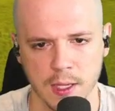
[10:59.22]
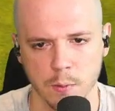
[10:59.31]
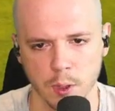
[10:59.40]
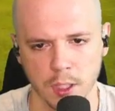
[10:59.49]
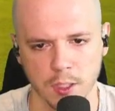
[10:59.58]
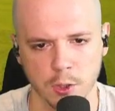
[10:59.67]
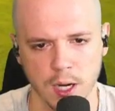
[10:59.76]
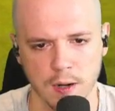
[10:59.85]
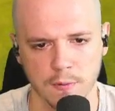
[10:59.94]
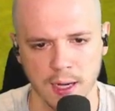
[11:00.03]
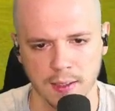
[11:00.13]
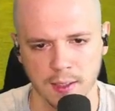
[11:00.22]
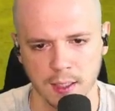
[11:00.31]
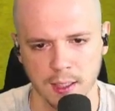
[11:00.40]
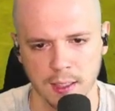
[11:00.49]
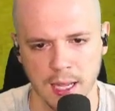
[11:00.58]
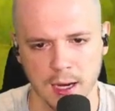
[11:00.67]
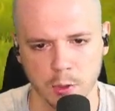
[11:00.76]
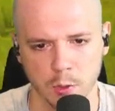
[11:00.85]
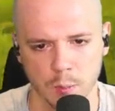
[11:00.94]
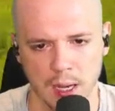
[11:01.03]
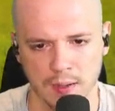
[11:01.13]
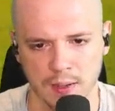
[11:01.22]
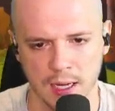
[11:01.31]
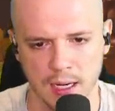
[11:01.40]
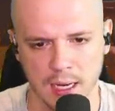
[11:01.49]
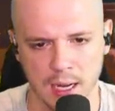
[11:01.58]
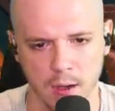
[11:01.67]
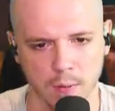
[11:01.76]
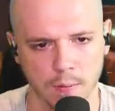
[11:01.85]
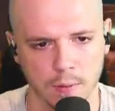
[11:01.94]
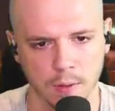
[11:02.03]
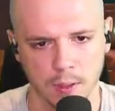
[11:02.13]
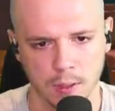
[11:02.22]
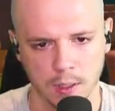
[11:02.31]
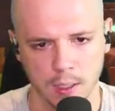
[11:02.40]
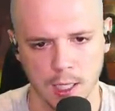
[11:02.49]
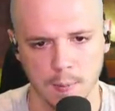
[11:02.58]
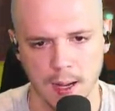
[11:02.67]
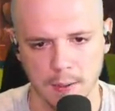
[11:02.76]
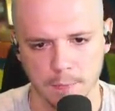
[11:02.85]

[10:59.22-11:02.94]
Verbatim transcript: we're good to try to fight the, the actual boss guy now. Come on.